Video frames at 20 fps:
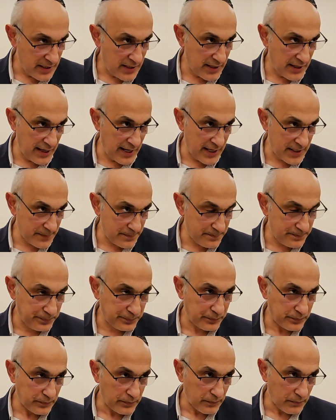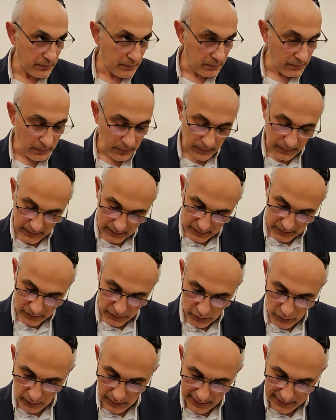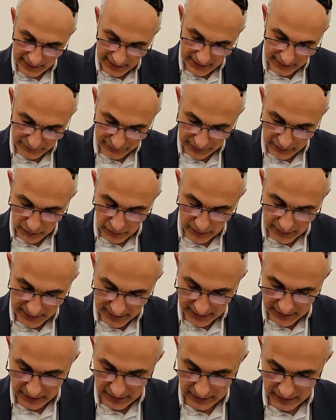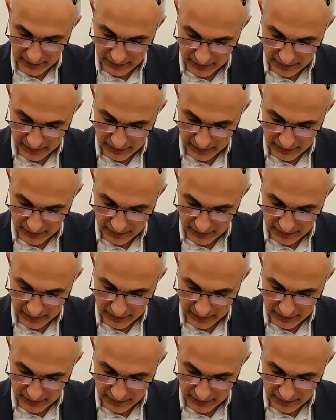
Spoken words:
right? 2.5 they already got.